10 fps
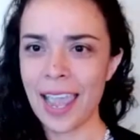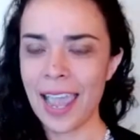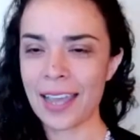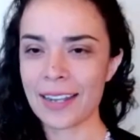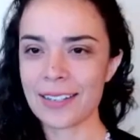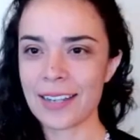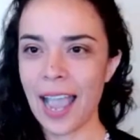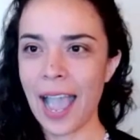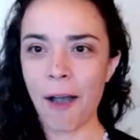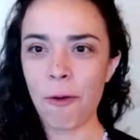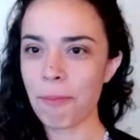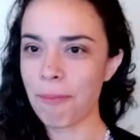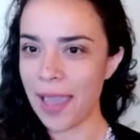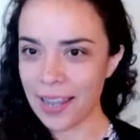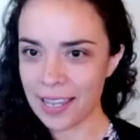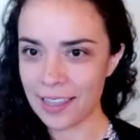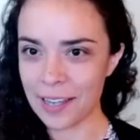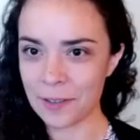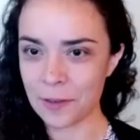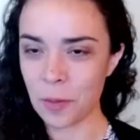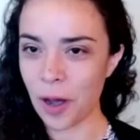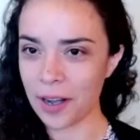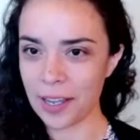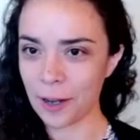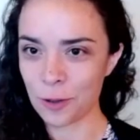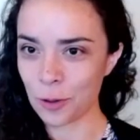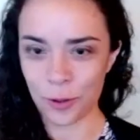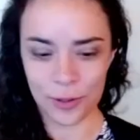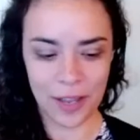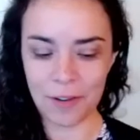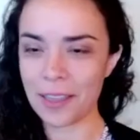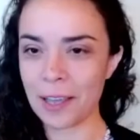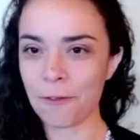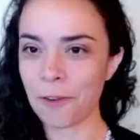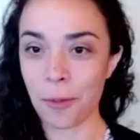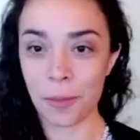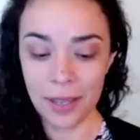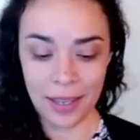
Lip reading: and how many things in the body it controls, everything from